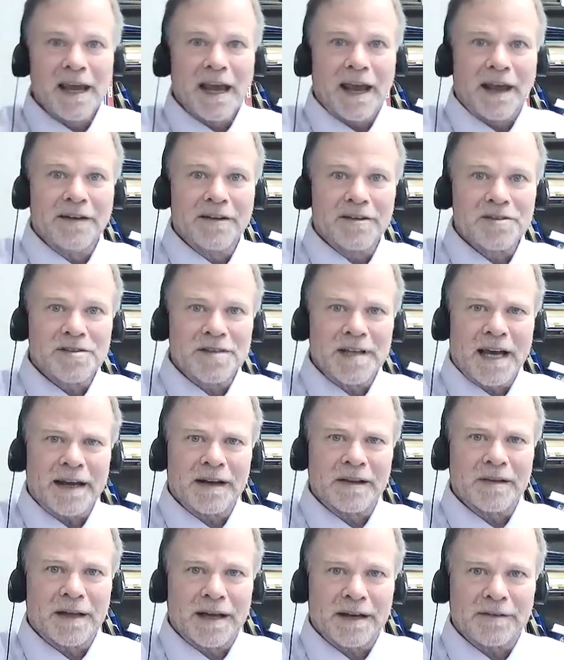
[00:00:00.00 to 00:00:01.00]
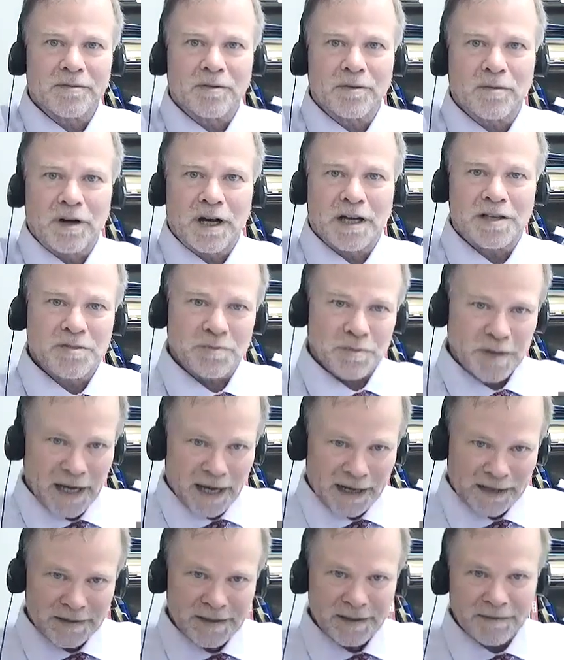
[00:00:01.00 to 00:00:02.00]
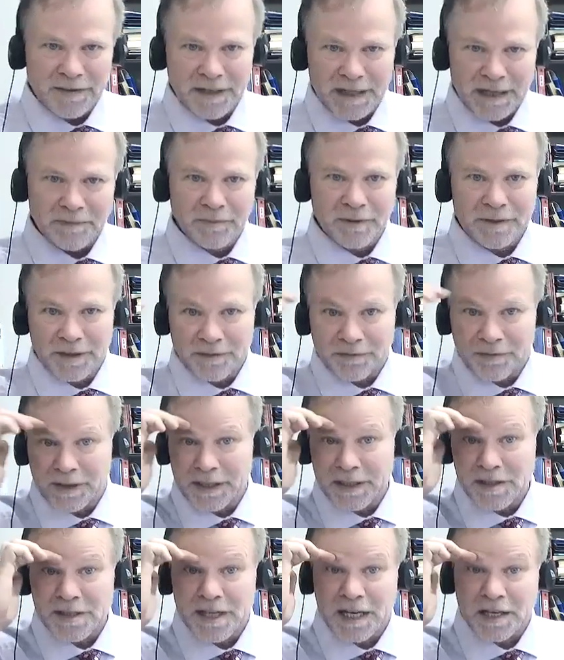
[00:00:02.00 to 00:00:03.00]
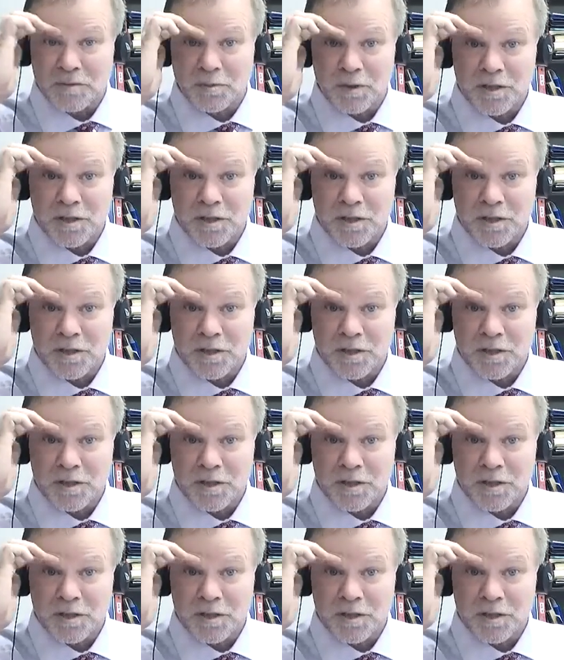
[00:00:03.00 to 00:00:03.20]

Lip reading: and there's not a lot of cross-reactivity with different insects,